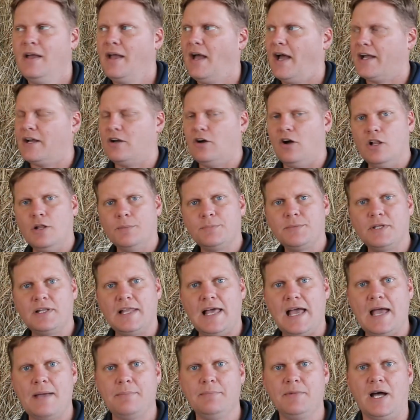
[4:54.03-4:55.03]
I call up the
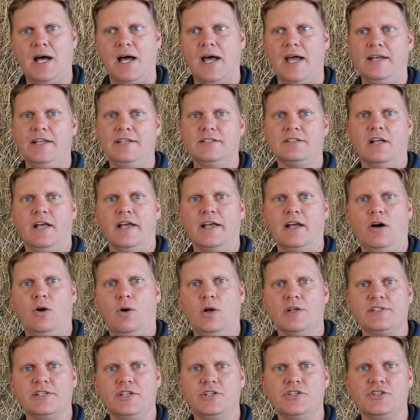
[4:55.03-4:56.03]
lab guy and he's like, oh,
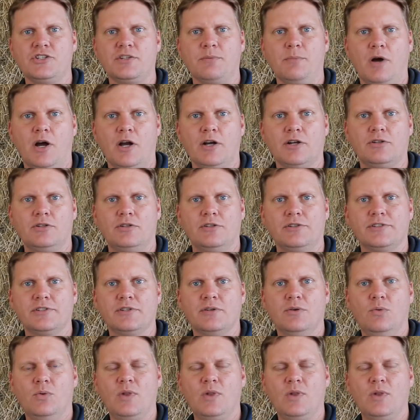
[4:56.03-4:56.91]
I'll send you some articles.